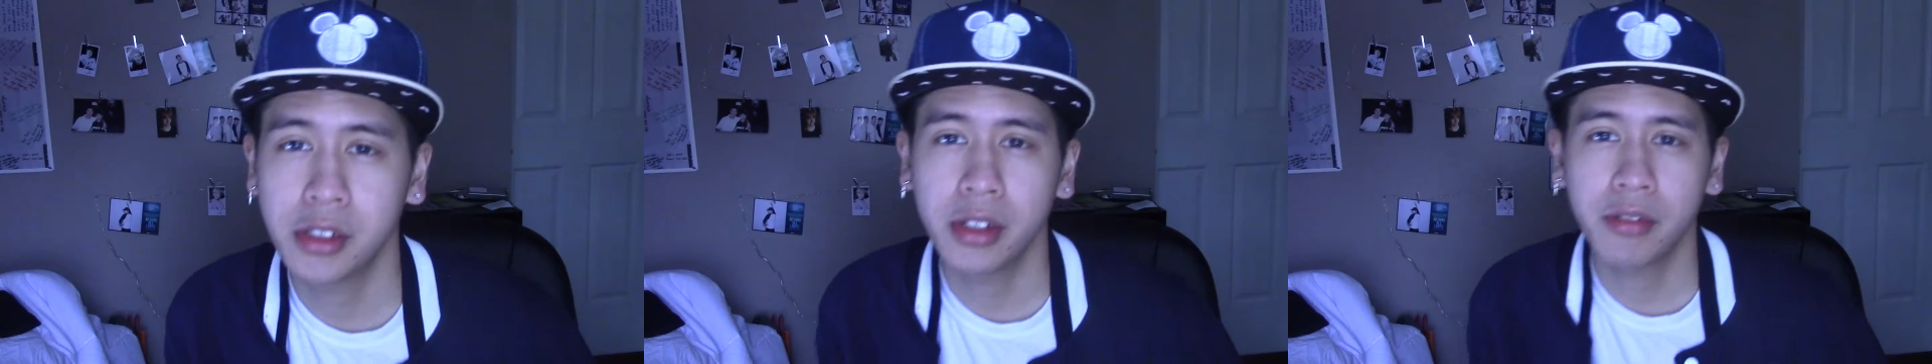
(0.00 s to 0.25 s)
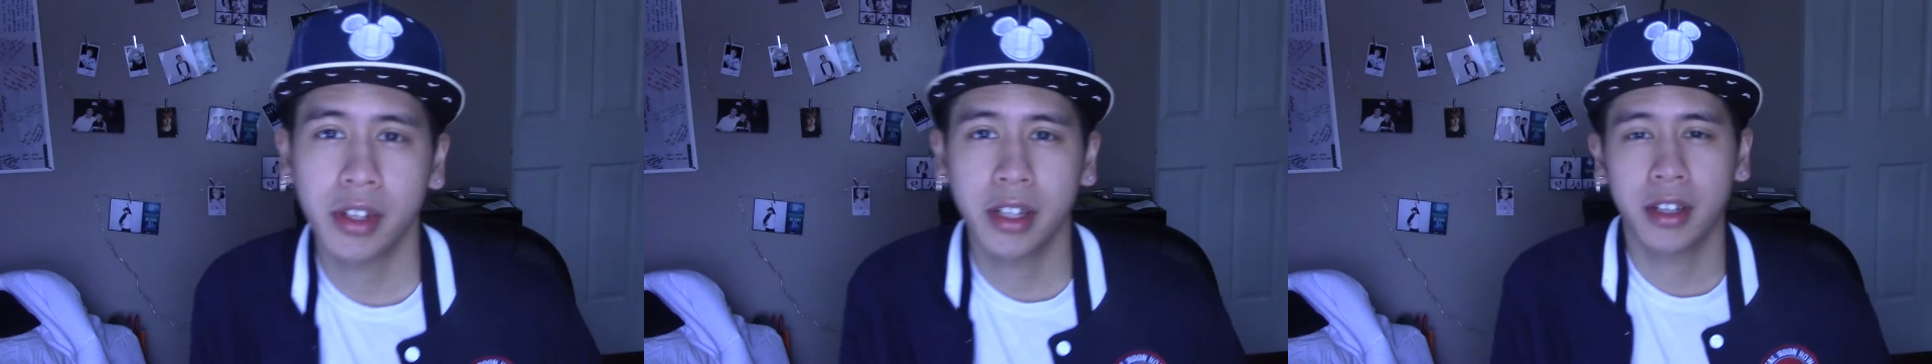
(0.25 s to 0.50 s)
you
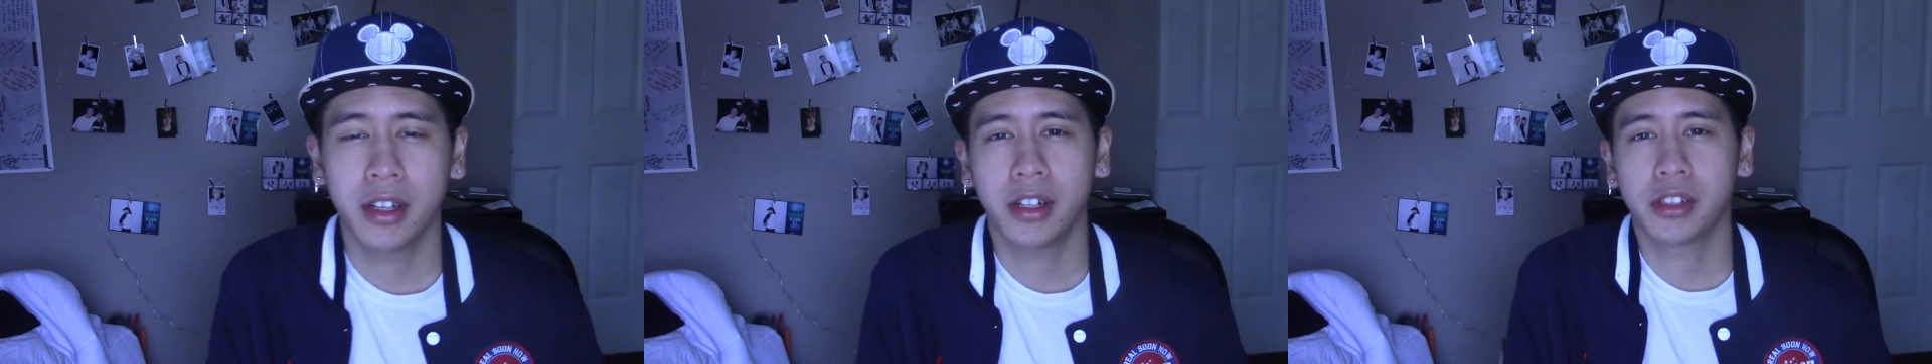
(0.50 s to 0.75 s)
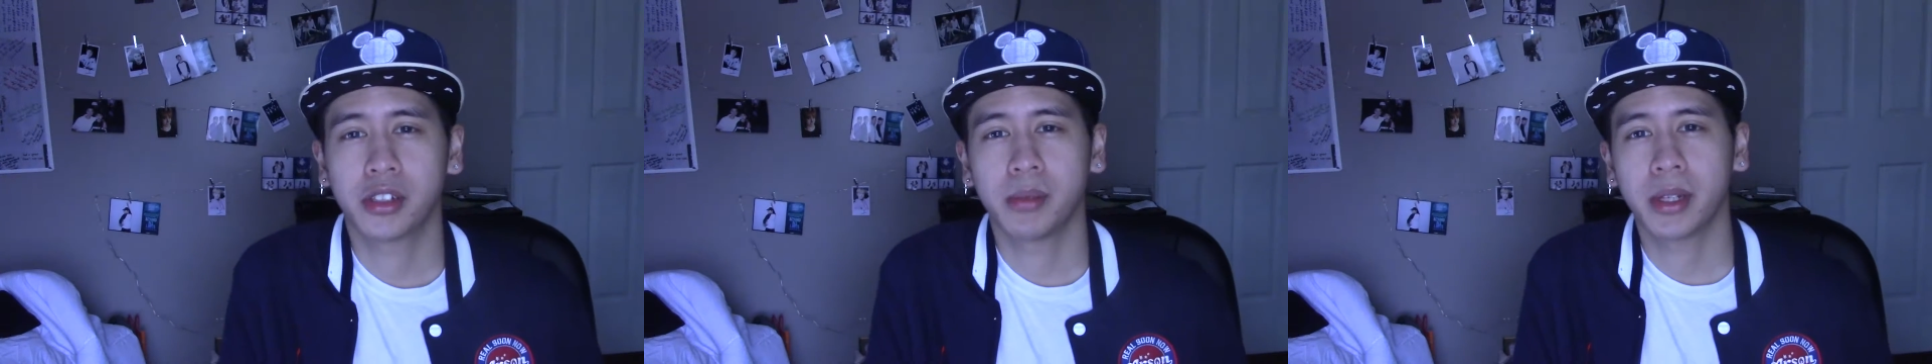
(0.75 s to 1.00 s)
can find in the
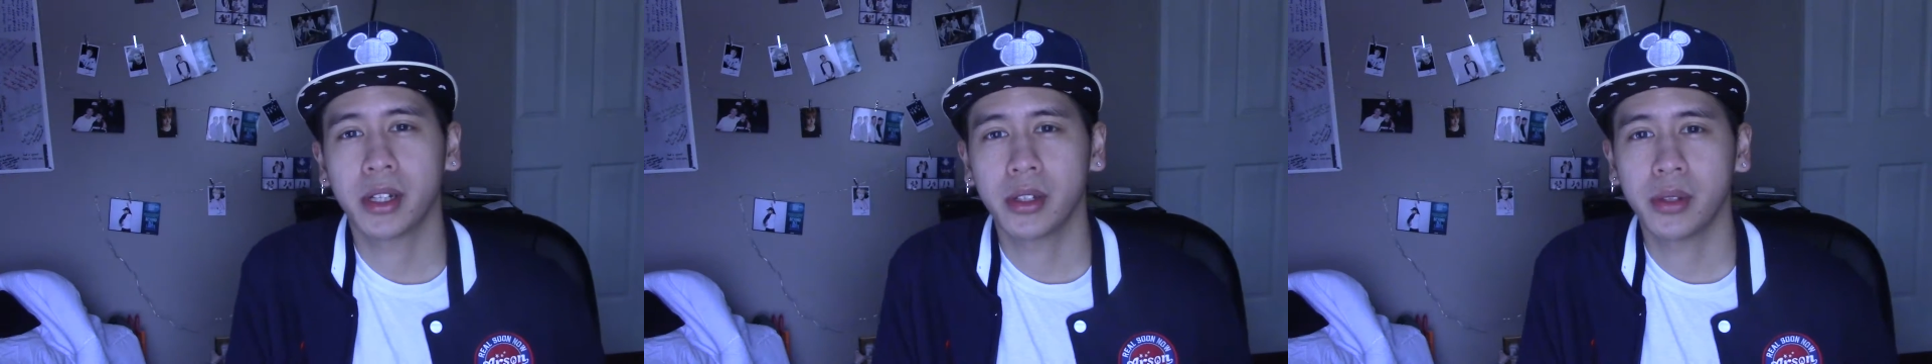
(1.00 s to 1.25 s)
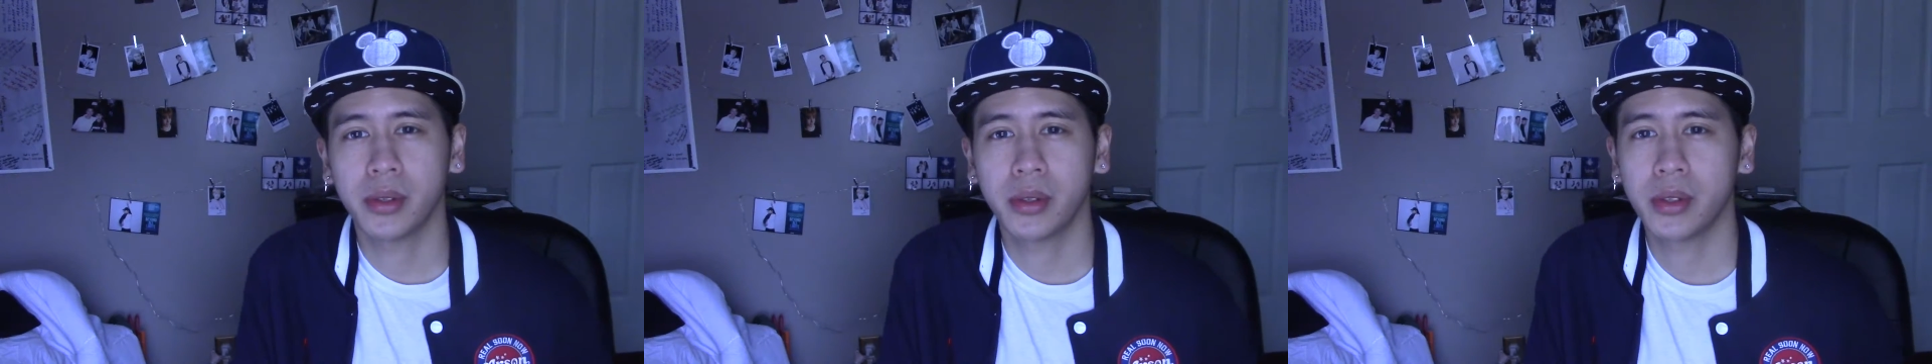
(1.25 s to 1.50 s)
dealer's room
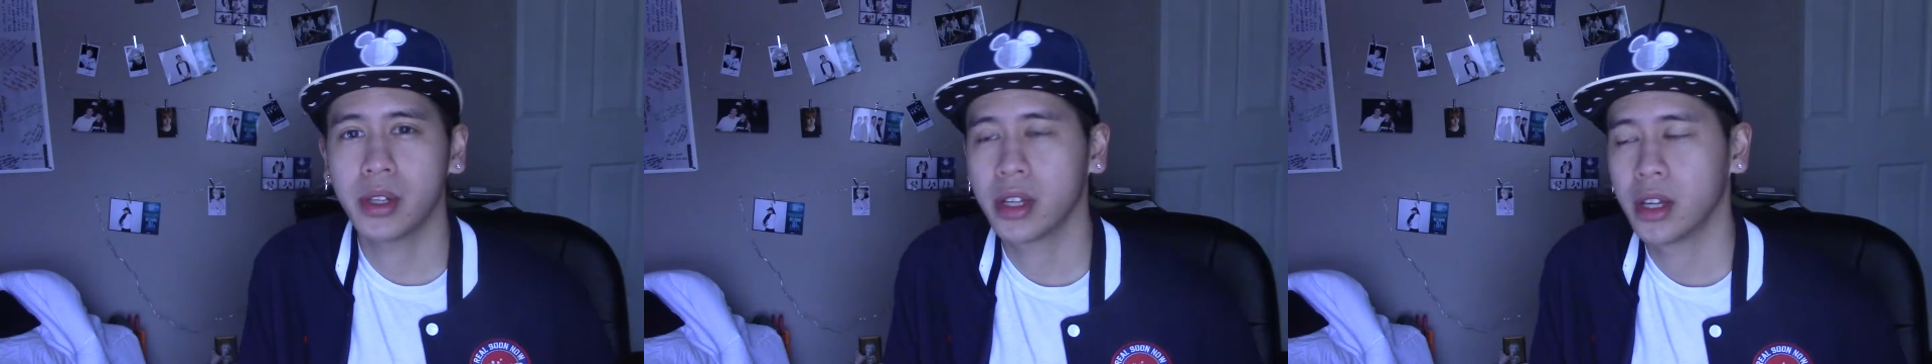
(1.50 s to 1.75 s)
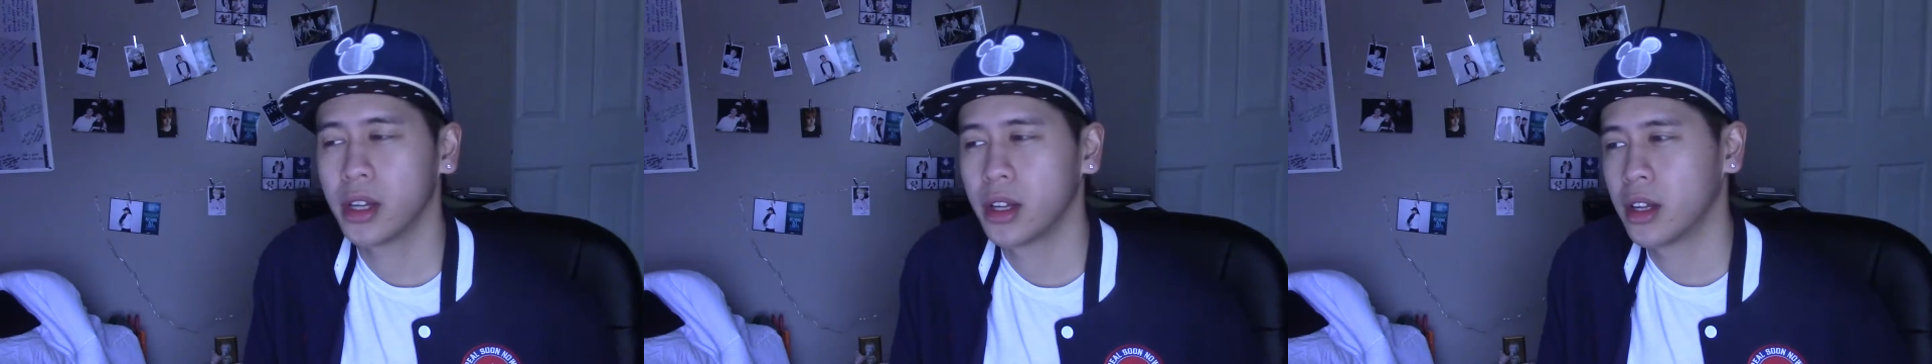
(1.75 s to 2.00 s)
include
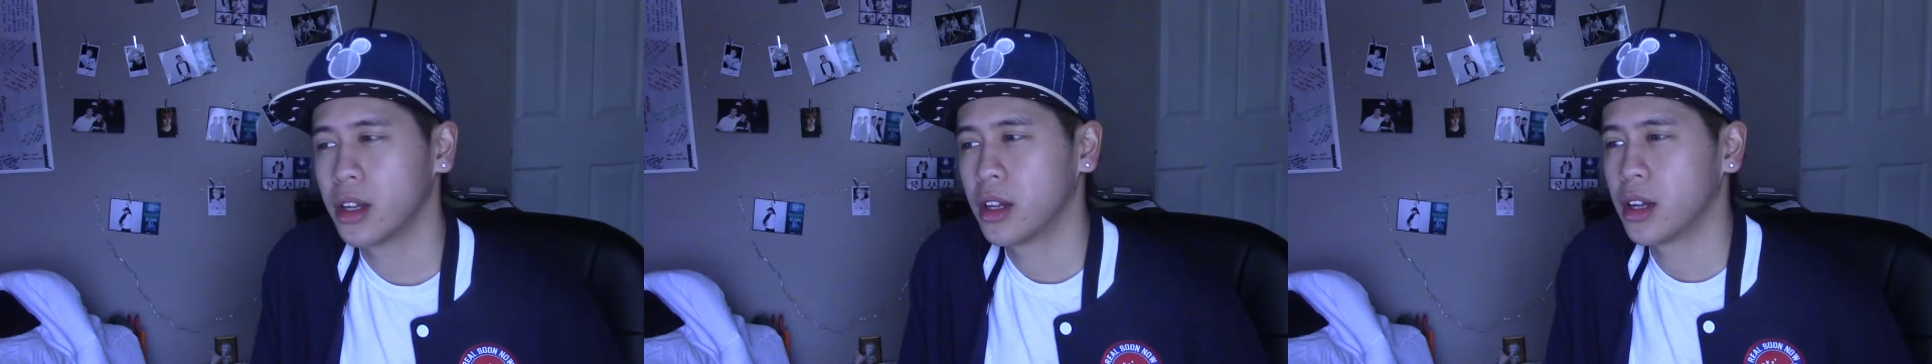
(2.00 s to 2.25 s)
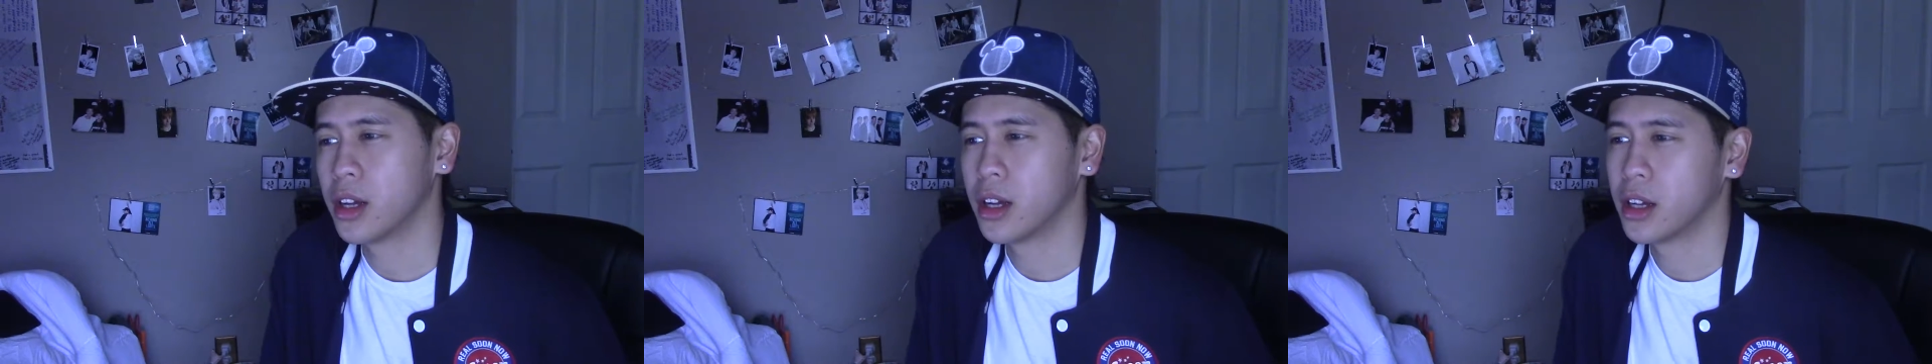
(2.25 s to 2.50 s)

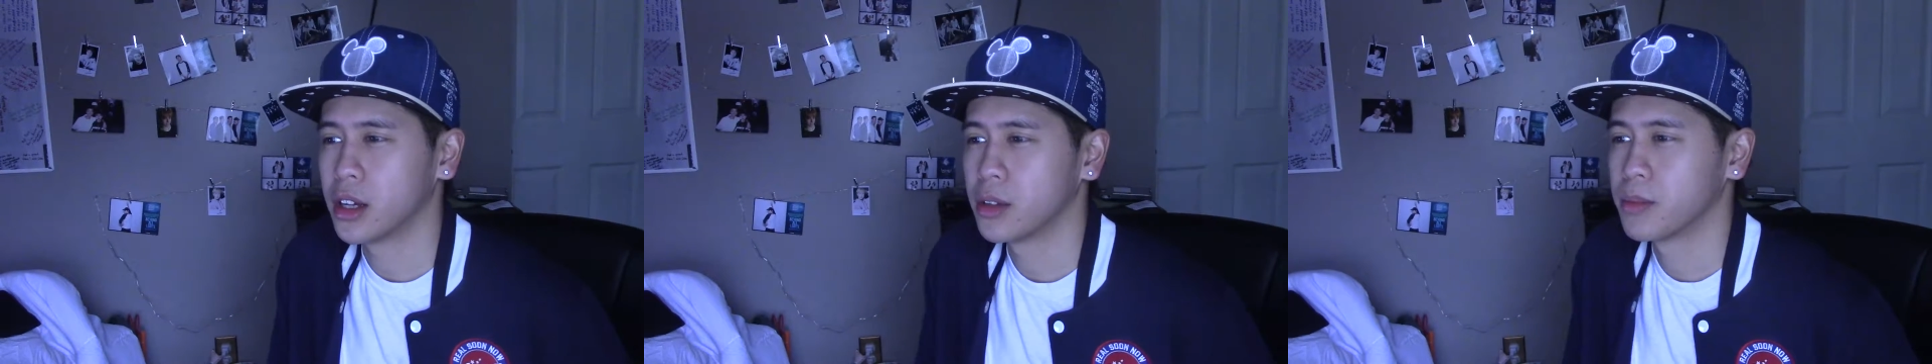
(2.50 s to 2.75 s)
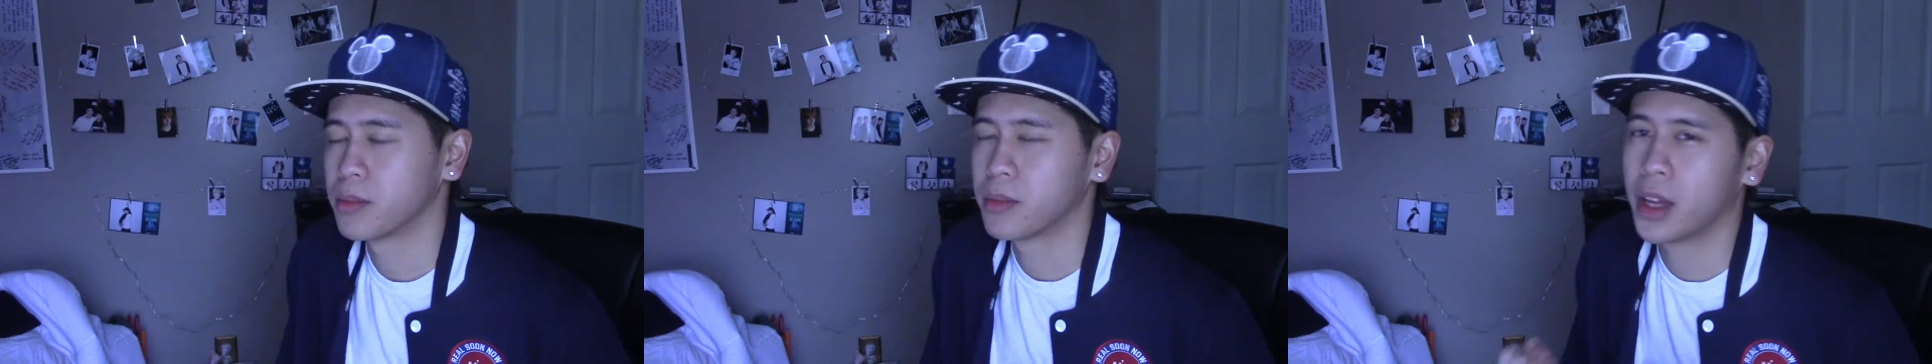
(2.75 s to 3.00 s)

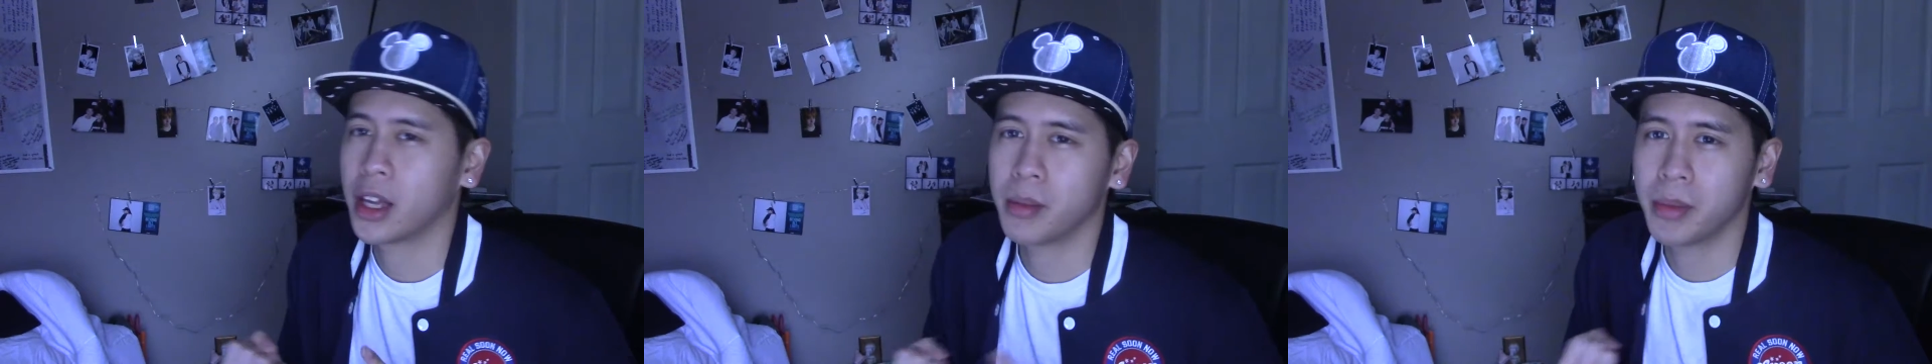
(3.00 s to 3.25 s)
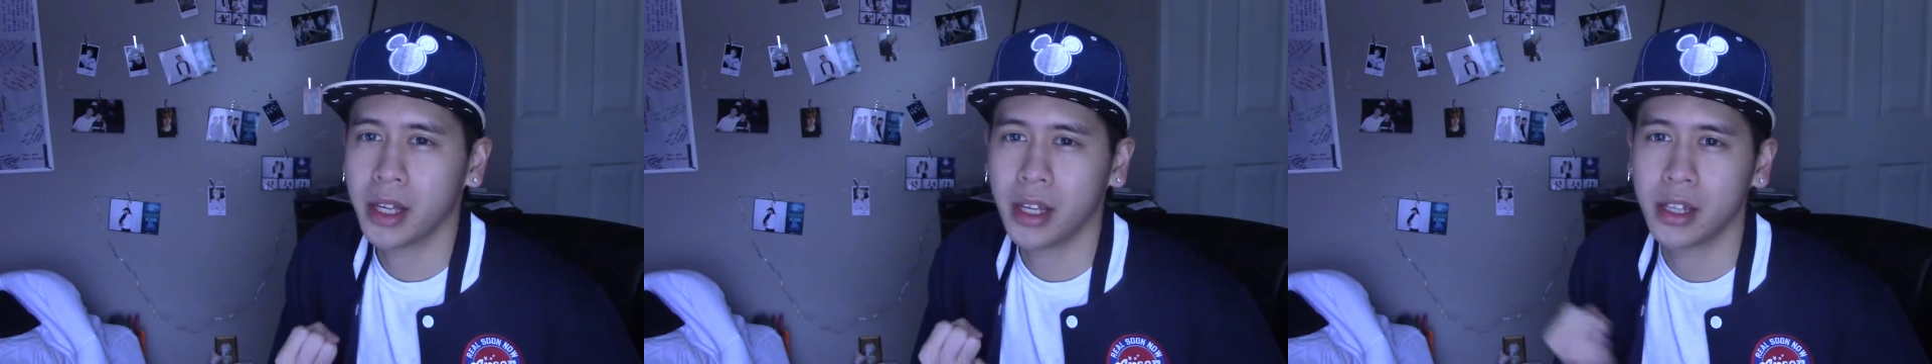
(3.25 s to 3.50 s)

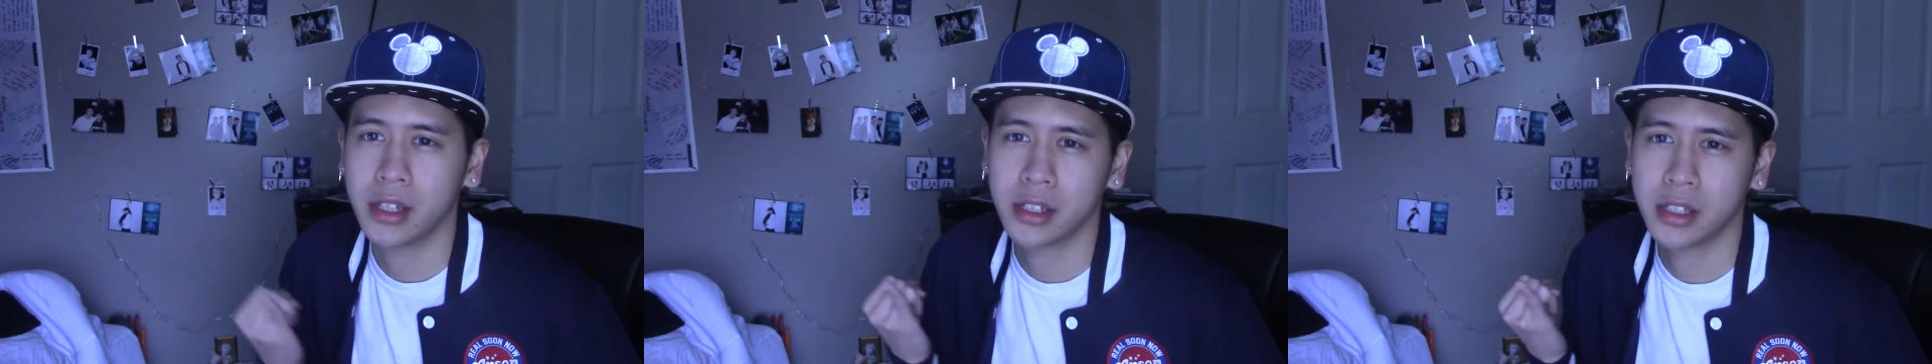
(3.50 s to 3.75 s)
anime,